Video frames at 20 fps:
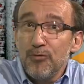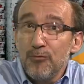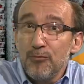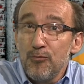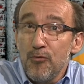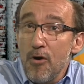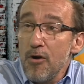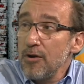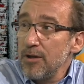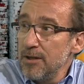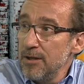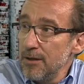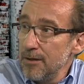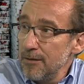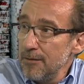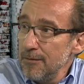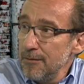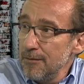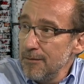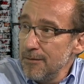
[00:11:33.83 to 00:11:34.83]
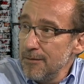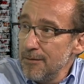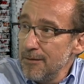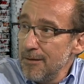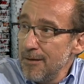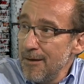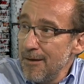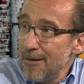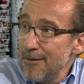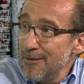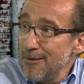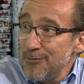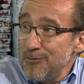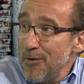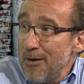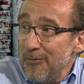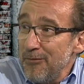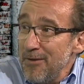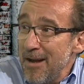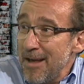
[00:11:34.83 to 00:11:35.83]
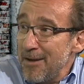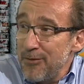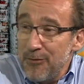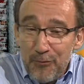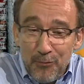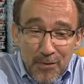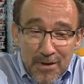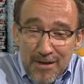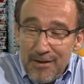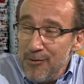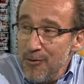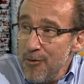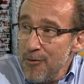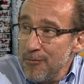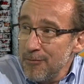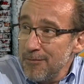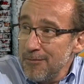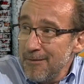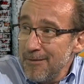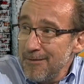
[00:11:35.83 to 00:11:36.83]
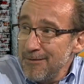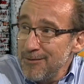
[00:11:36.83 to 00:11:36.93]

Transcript: working, you have like three laws.